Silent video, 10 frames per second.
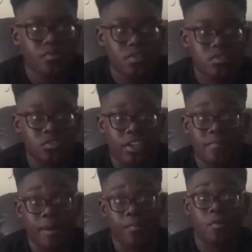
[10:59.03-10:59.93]
So if
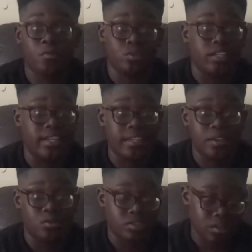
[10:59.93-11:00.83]
my brother was here, he
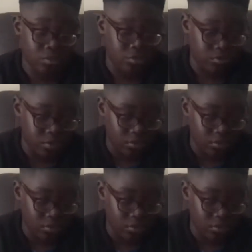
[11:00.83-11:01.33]
would tell you the